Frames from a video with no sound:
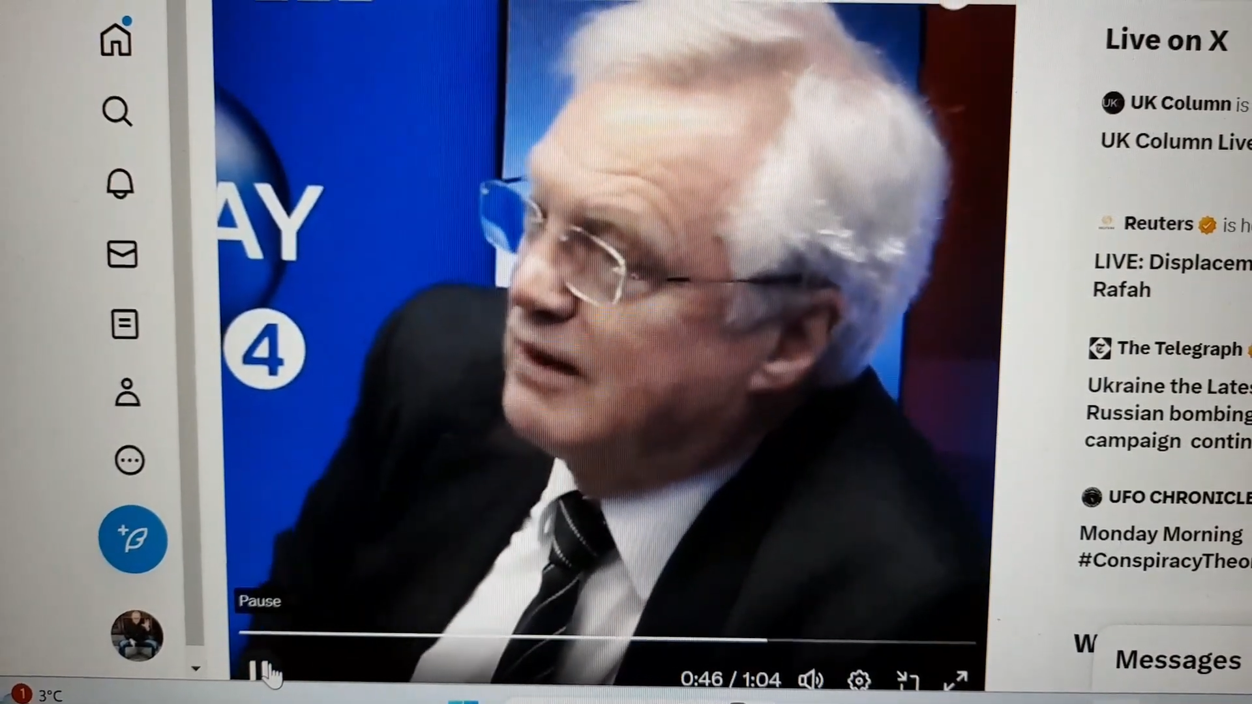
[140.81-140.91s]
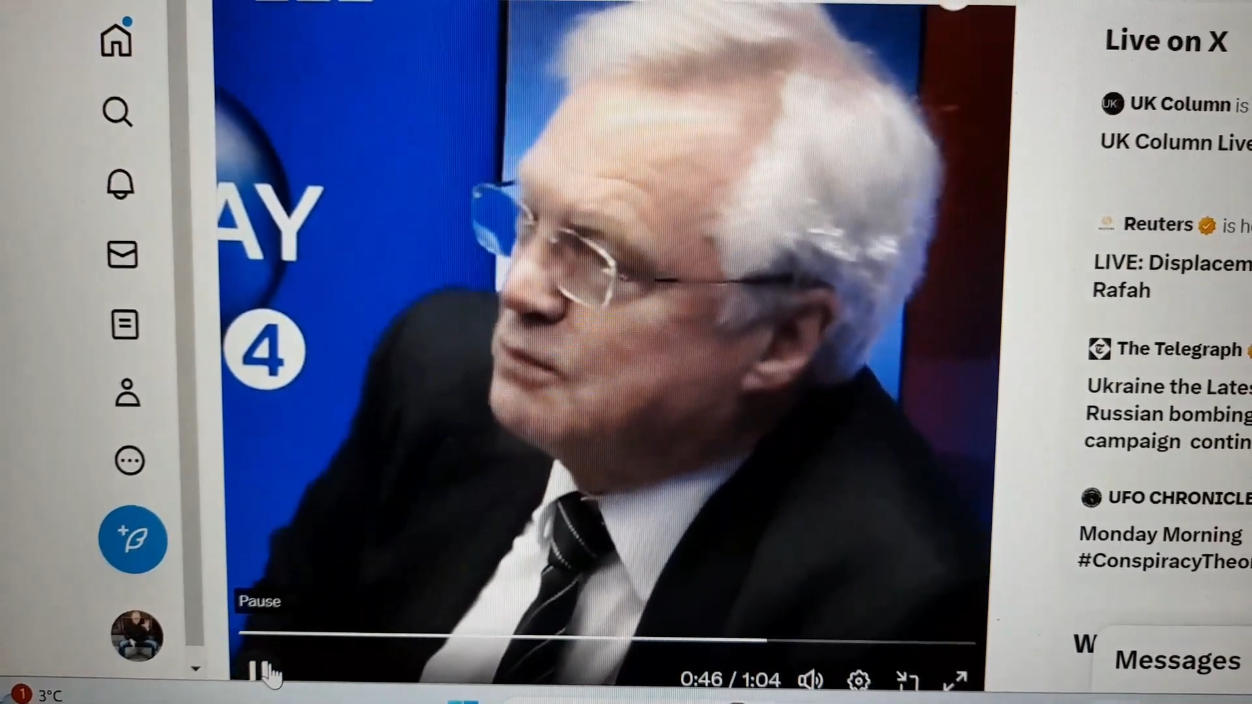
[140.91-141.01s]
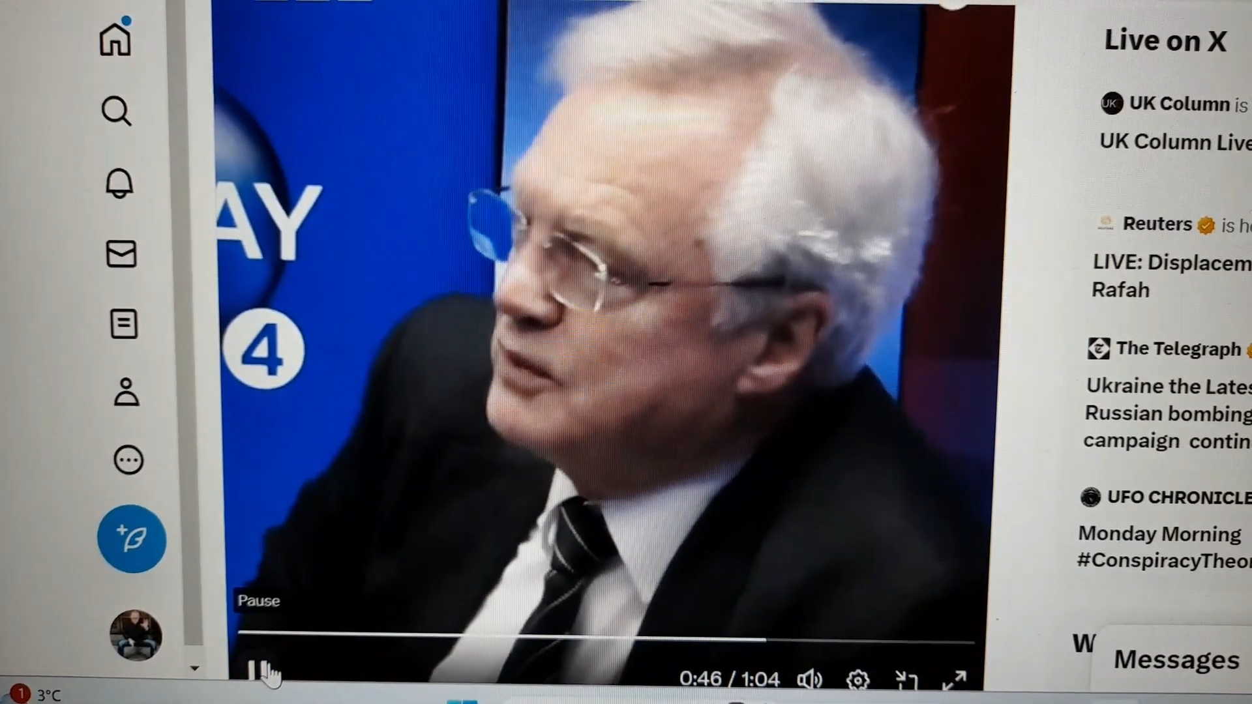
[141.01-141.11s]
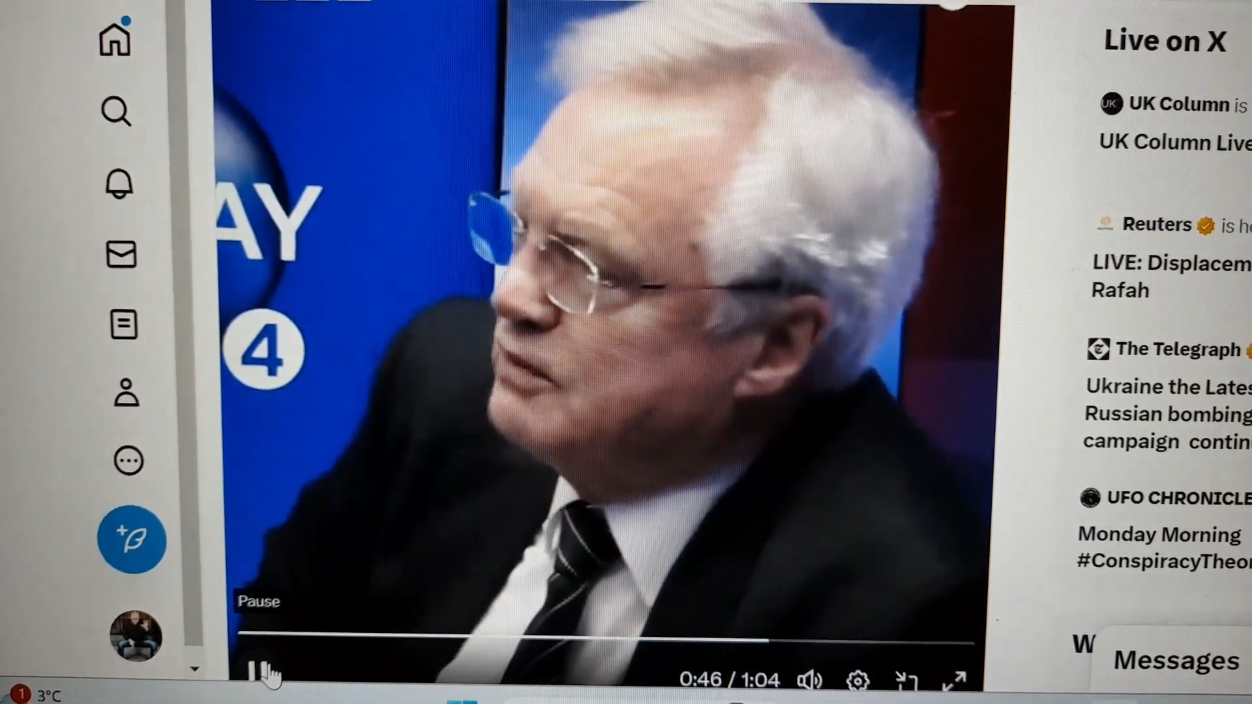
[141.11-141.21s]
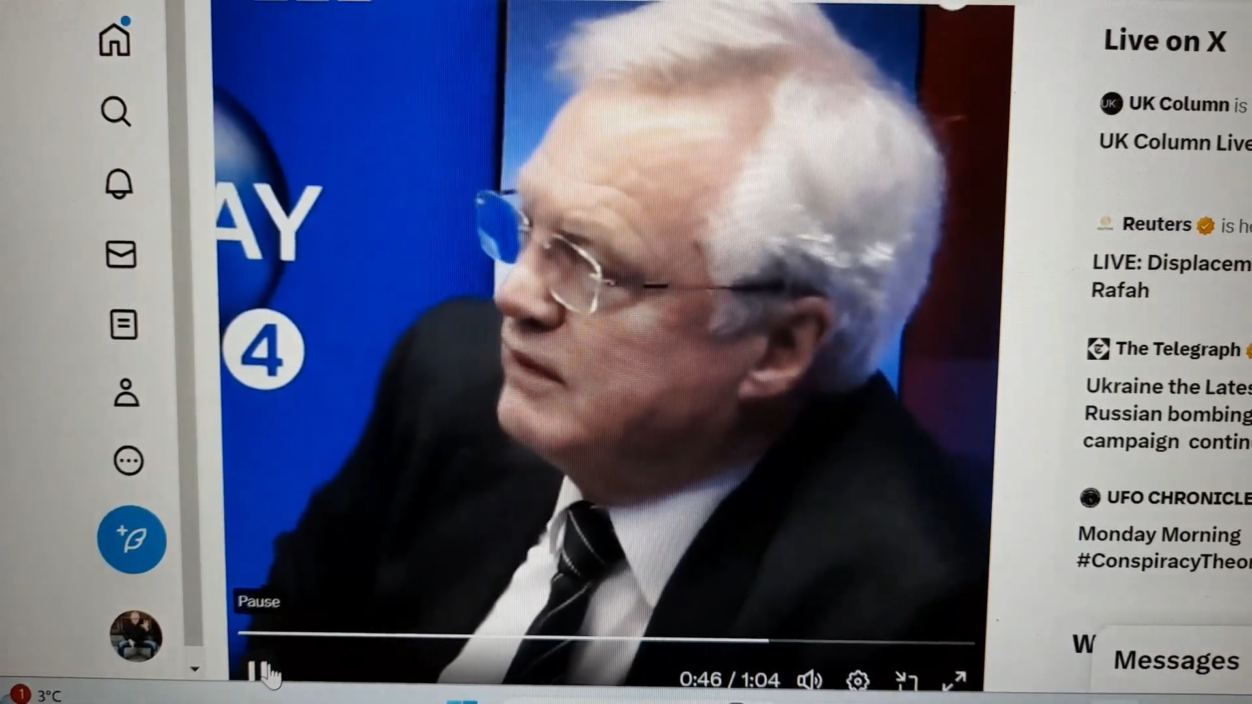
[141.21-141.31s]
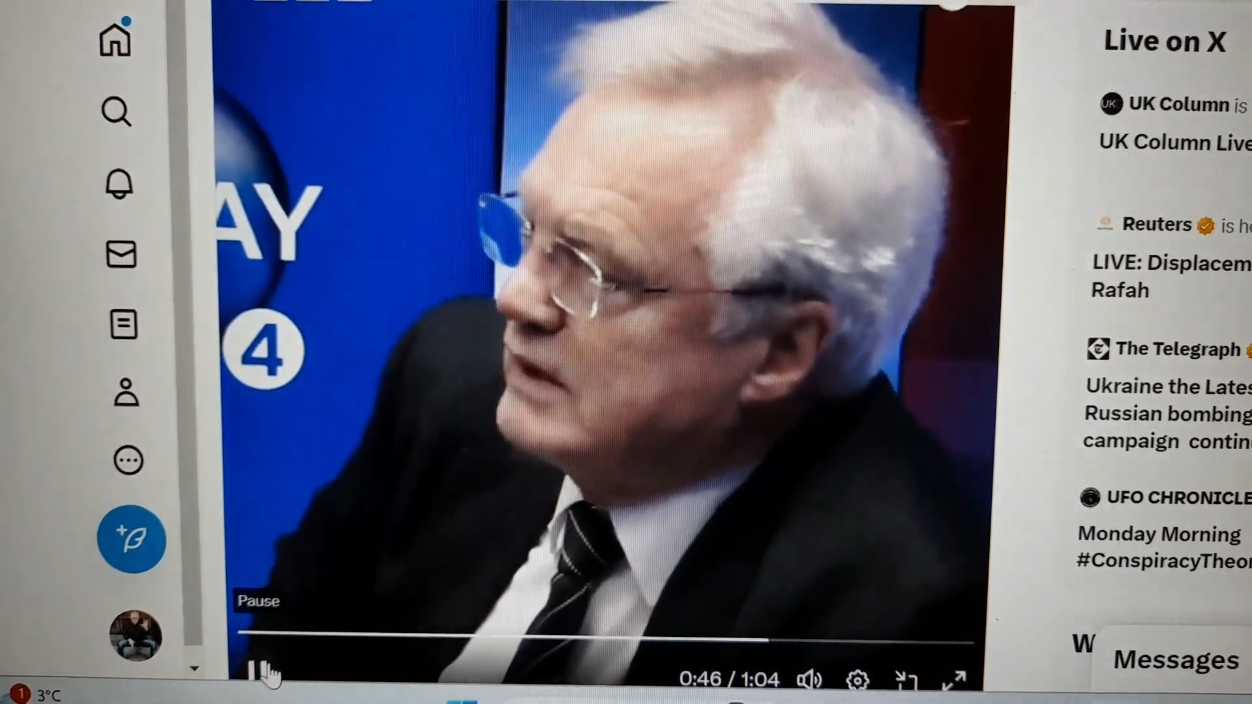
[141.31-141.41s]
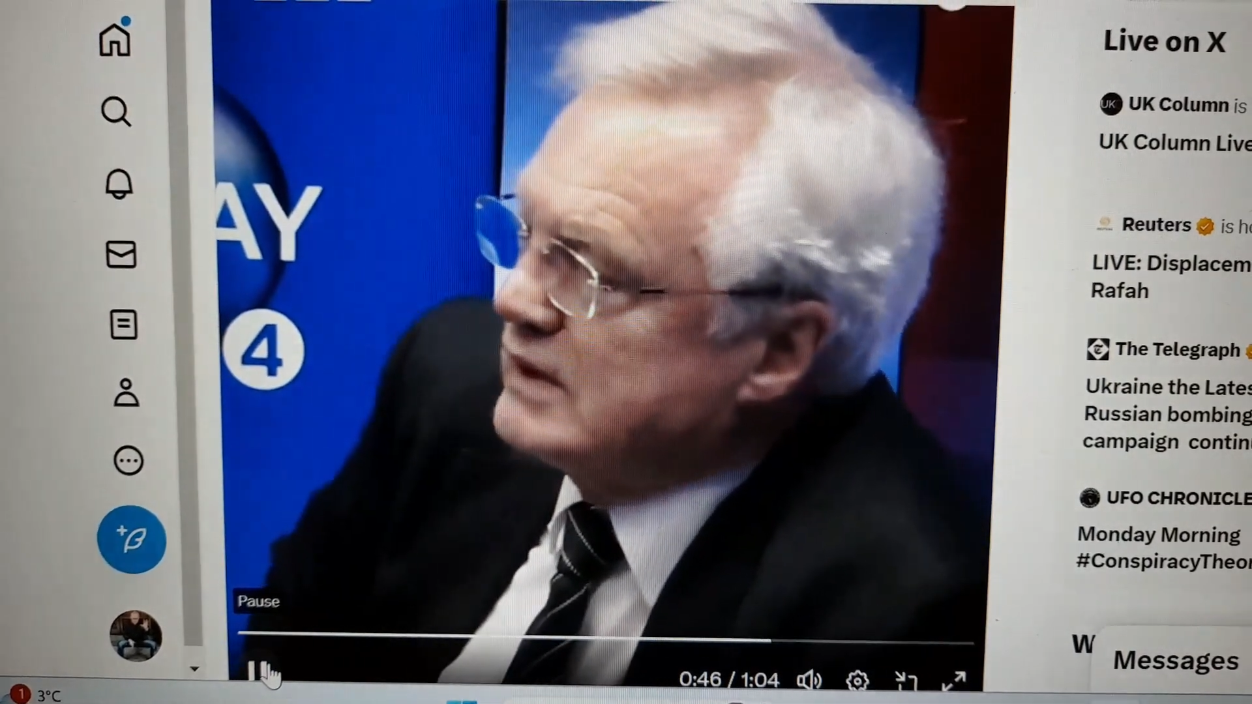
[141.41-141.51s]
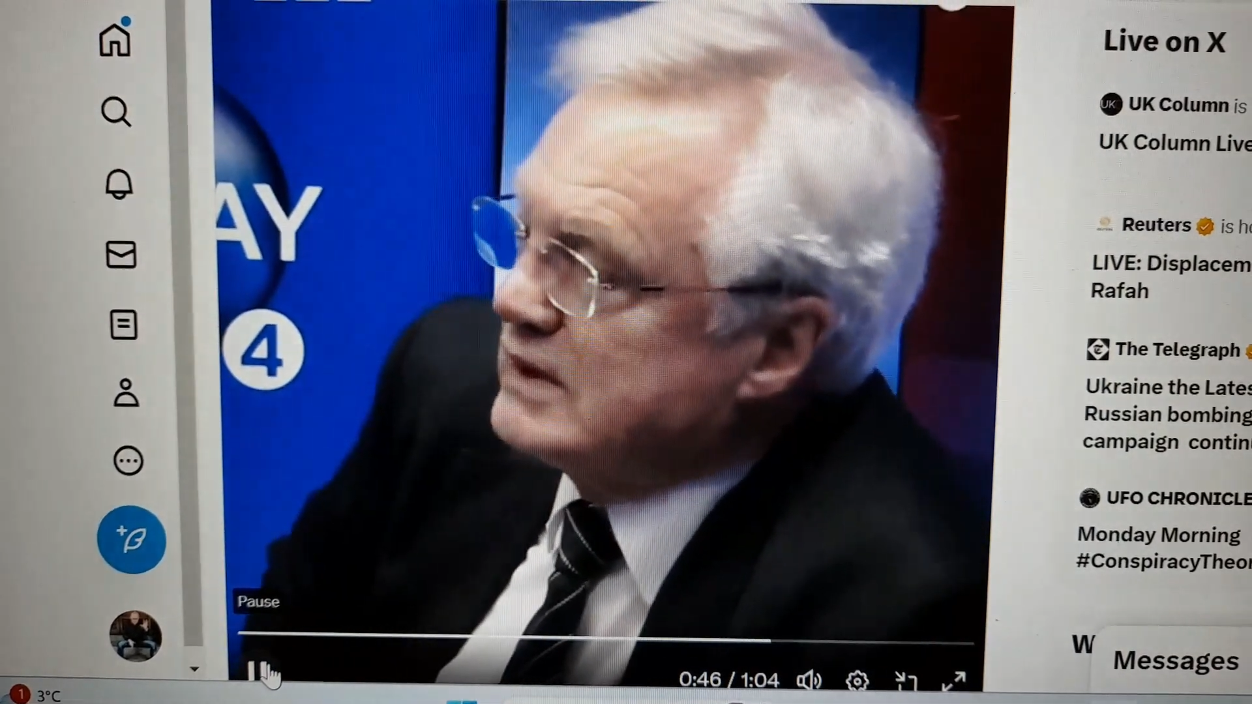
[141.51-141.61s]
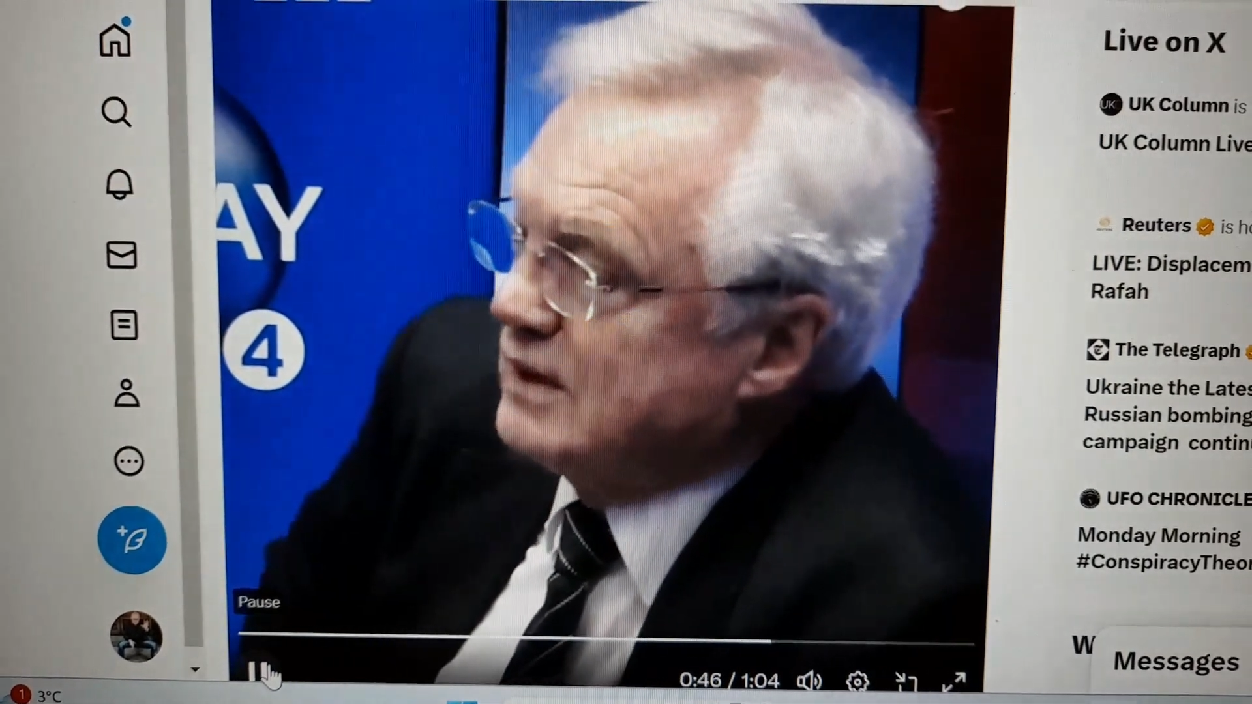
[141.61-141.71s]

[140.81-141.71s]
have proof of innocence.